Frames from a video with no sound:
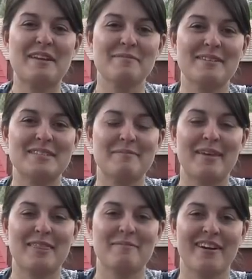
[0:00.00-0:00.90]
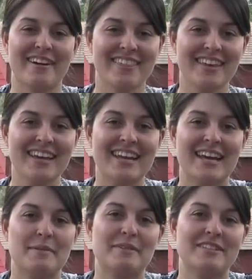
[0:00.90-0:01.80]
my name is Samantha McCarthy and
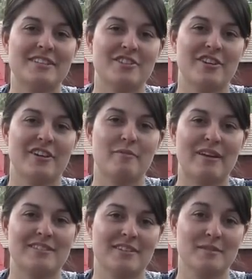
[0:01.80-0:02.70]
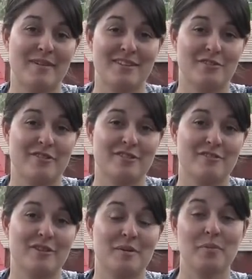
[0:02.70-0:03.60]
I'm a teacher here at West Hills Montessori
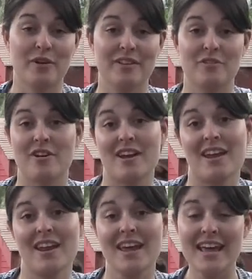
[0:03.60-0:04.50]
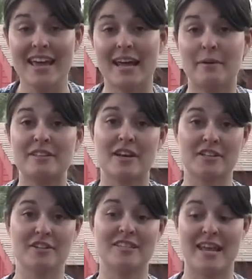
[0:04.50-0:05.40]
School in Portland, Oregon. And I want to
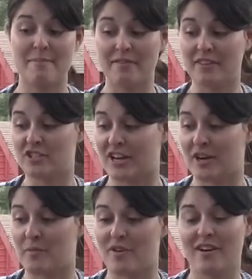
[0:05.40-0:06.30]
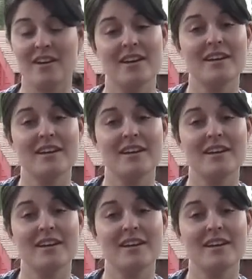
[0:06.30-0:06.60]
talk to you today about the checkerboard.